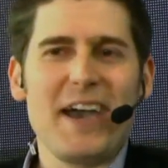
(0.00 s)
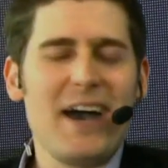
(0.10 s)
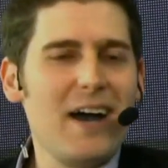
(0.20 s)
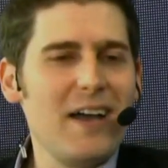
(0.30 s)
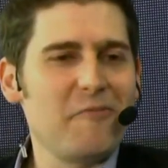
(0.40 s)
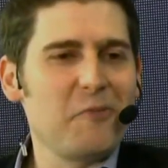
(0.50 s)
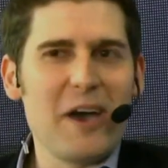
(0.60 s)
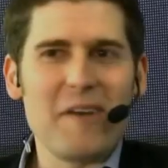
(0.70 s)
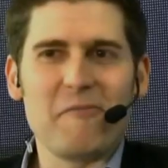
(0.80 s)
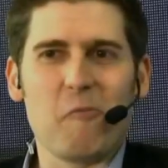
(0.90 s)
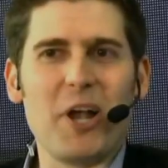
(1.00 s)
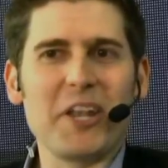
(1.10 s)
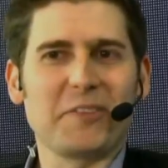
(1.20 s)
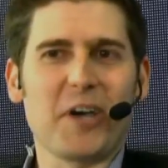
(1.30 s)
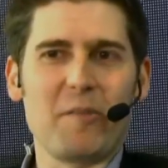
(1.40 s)
Uh, if you have one
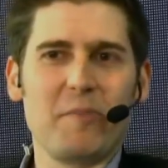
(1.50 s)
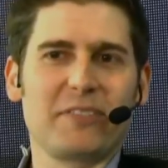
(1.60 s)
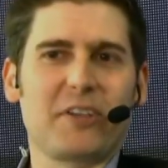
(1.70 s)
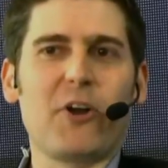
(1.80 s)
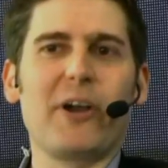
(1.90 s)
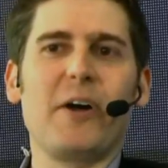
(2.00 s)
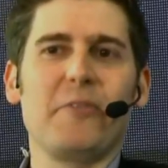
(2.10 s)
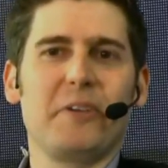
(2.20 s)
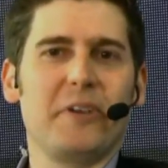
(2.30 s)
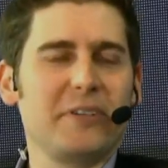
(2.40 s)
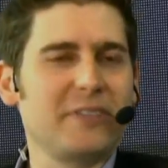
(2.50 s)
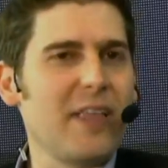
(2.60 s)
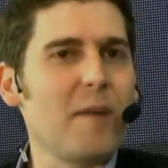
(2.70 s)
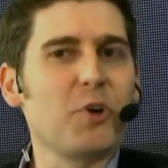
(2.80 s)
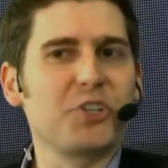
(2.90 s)
autonomous car out there, it's a
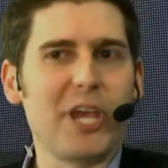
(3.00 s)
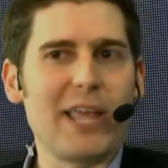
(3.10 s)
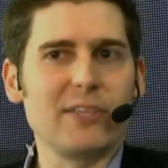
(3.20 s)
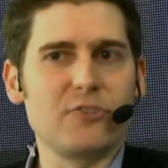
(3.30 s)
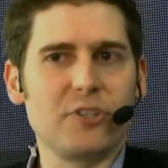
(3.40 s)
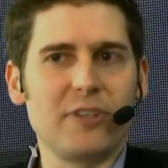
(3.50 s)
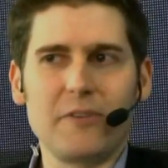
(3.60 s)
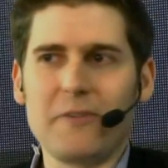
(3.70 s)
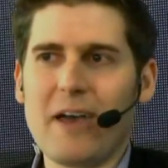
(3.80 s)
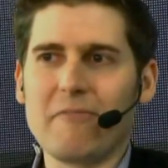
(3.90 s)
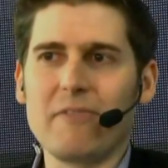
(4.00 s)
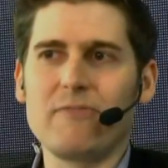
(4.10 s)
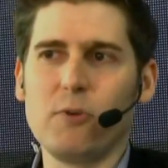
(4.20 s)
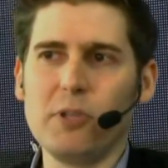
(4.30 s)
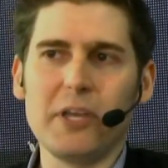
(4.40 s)
lot more challenging that you have a
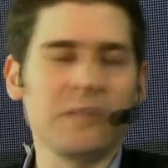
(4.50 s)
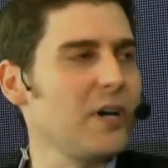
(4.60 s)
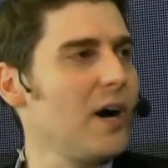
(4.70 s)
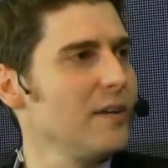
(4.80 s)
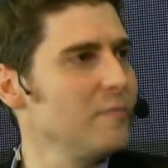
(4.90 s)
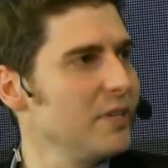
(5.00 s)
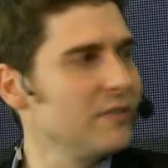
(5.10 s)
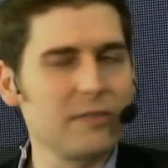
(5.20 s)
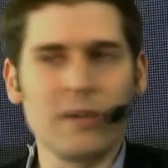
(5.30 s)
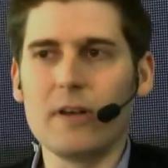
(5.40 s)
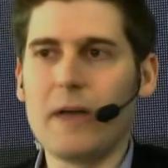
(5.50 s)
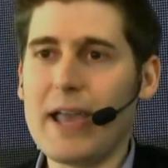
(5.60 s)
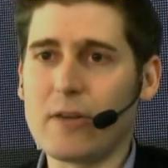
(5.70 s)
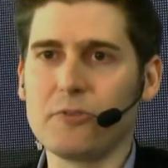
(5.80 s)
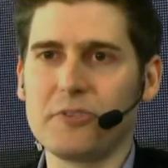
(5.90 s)
fully autonomous uh,
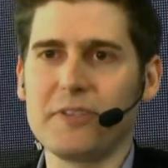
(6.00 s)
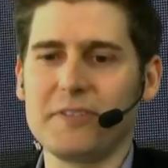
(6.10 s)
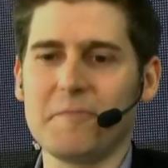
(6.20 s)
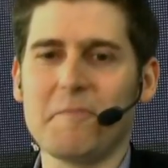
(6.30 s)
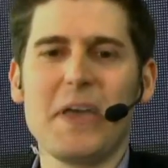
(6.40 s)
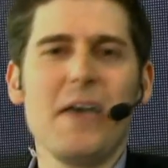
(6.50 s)
ecosystem